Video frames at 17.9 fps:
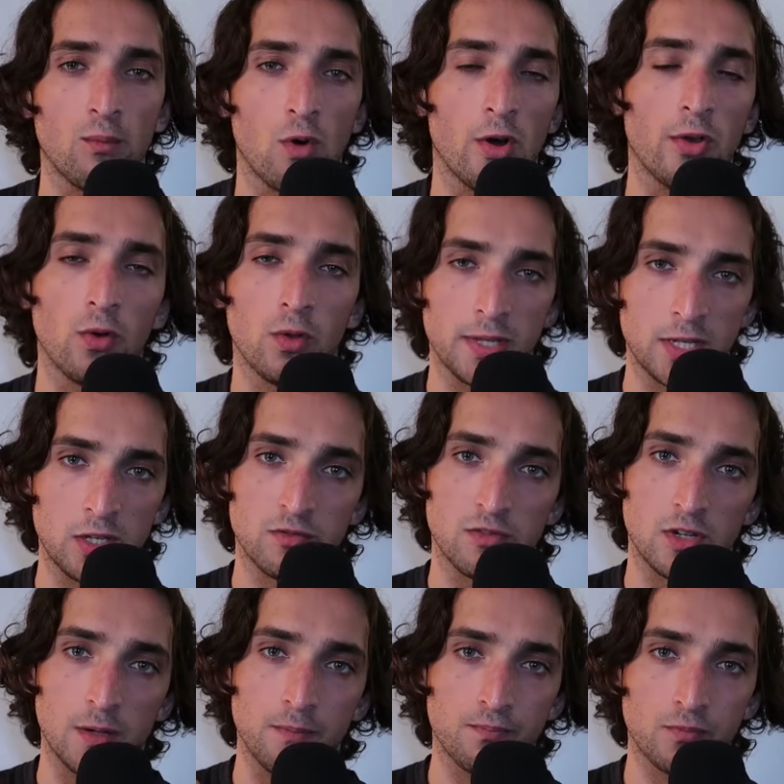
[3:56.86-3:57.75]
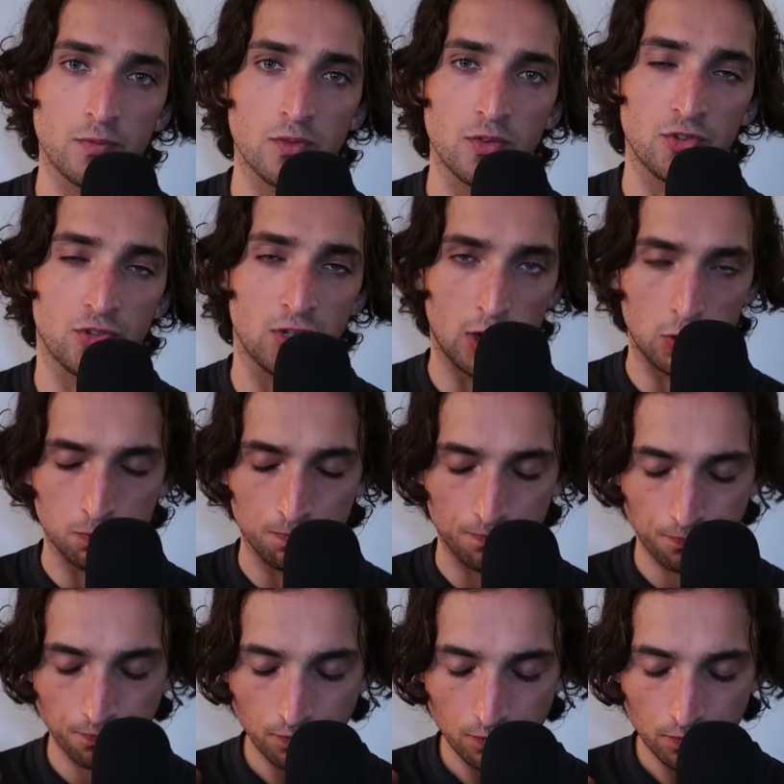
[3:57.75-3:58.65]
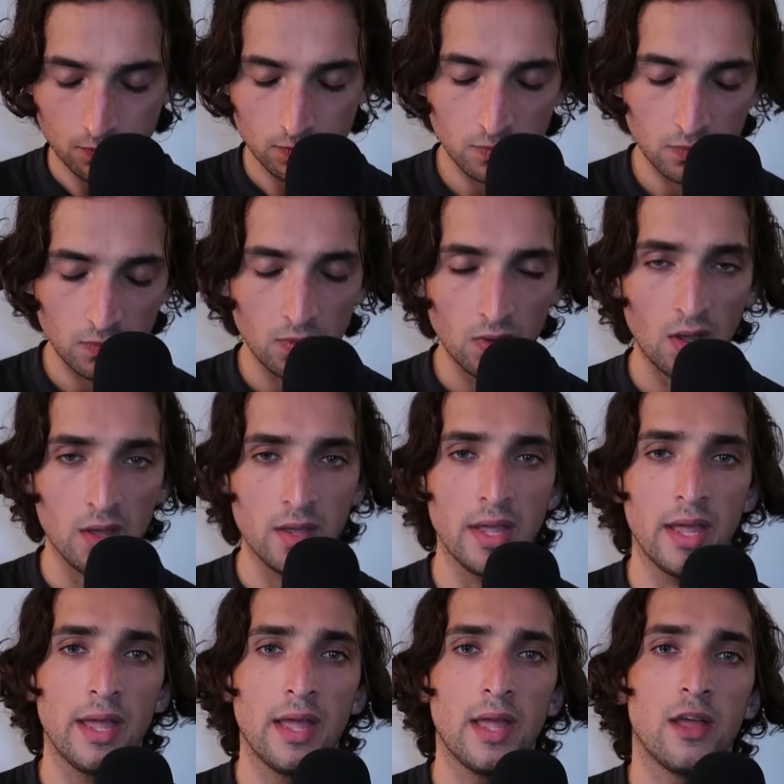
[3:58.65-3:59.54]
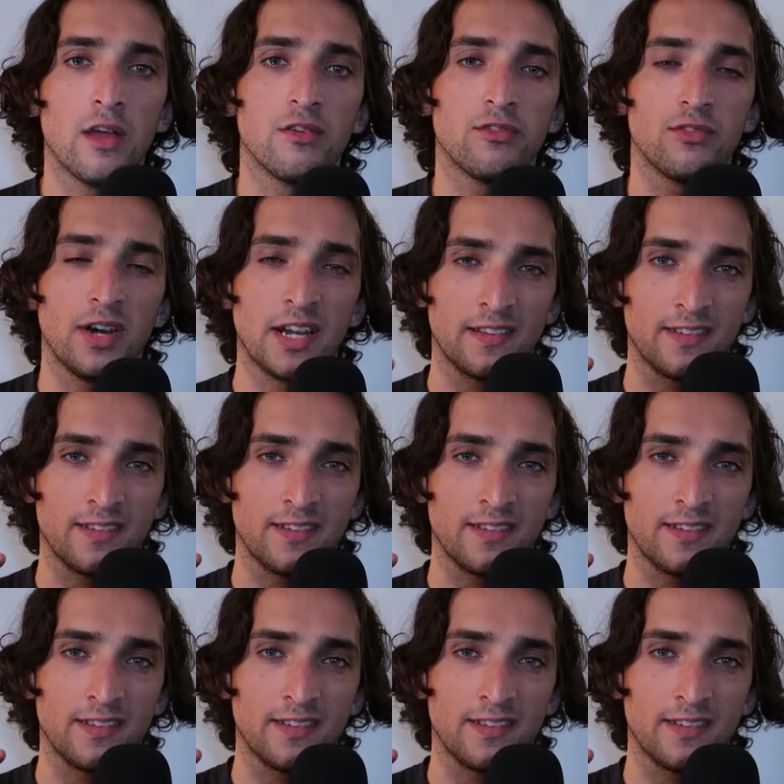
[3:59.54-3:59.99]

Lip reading: one or the other. So for